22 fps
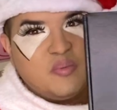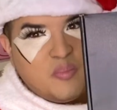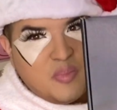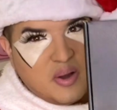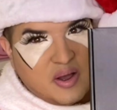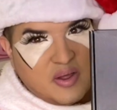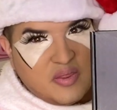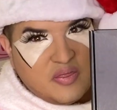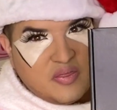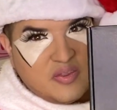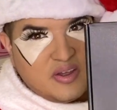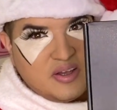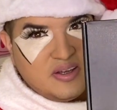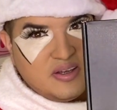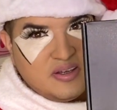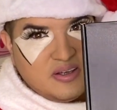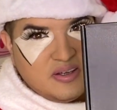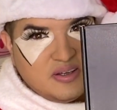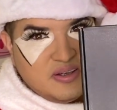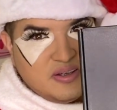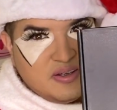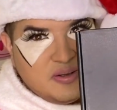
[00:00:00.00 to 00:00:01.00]
a month.
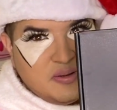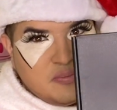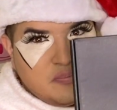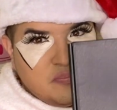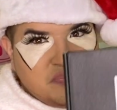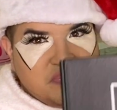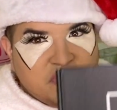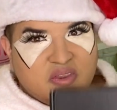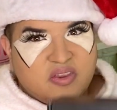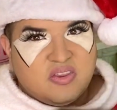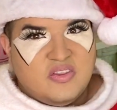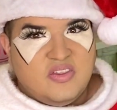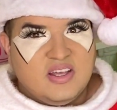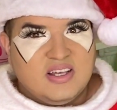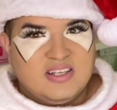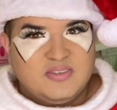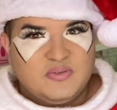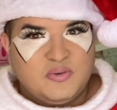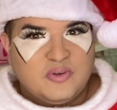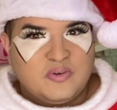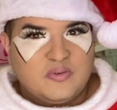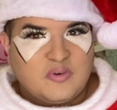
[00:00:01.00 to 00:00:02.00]

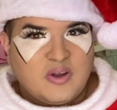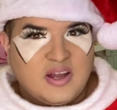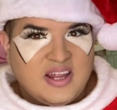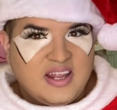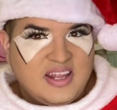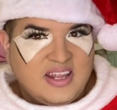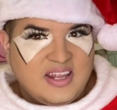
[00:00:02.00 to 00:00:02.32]
This one right